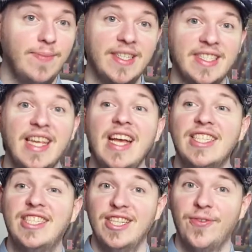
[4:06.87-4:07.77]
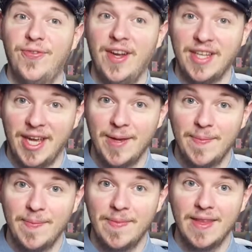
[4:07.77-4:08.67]
but is still funny.
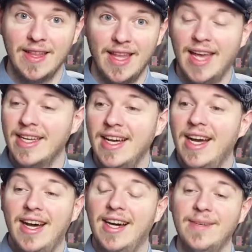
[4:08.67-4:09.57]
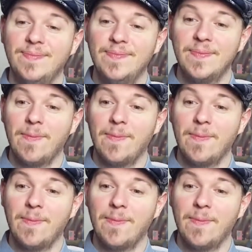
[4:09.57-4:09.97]
Like, I